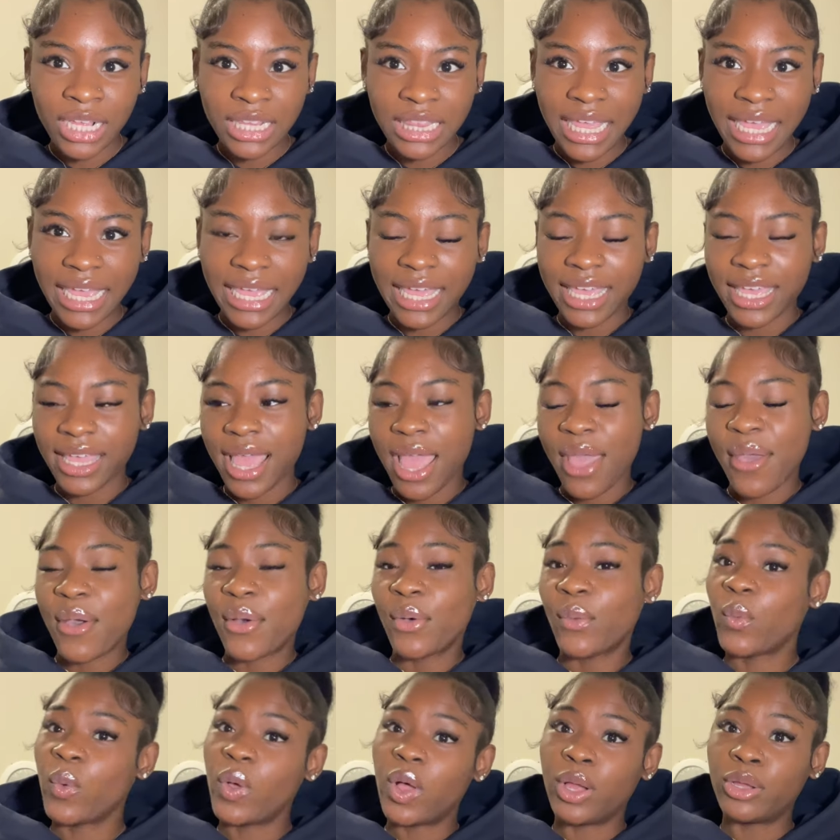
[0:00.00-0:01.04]
Like,
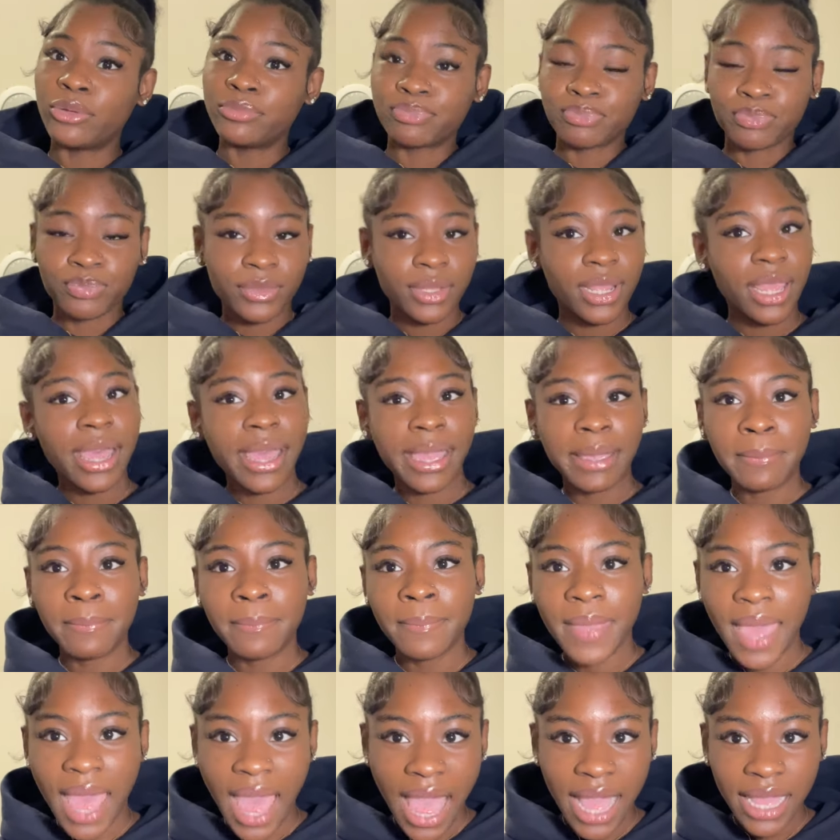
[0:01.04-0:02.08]
well, I'm
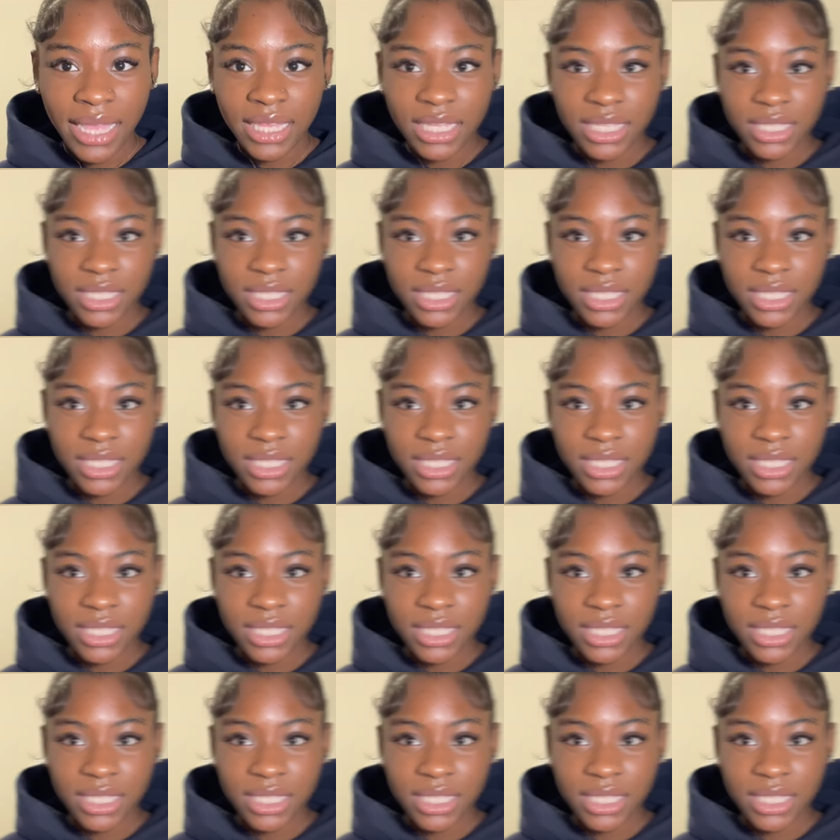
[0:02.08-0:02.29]
back.